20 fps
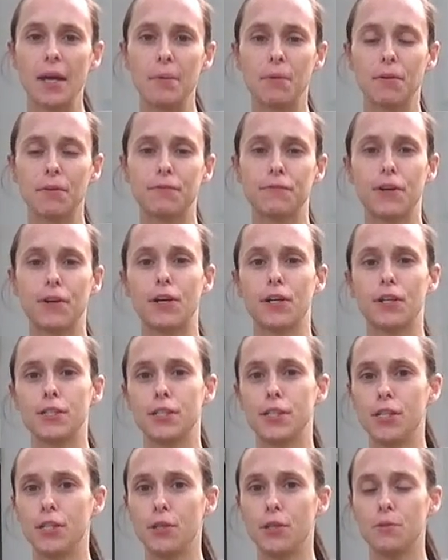prefer to
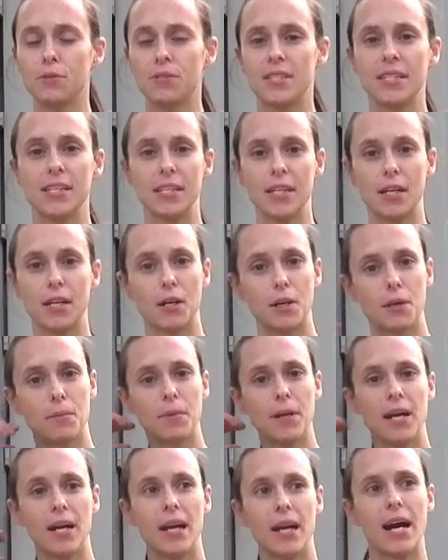use
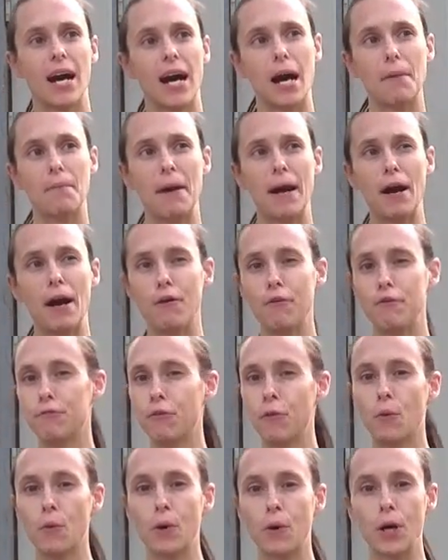them about
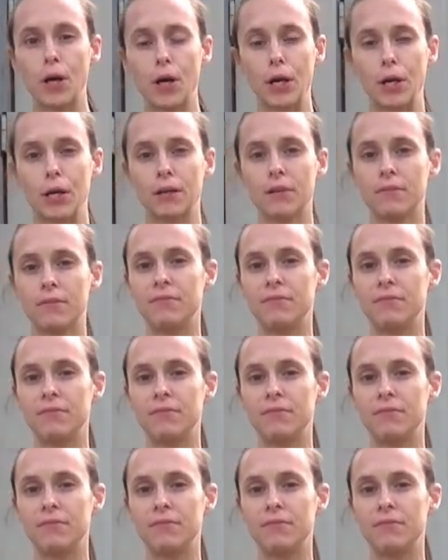4,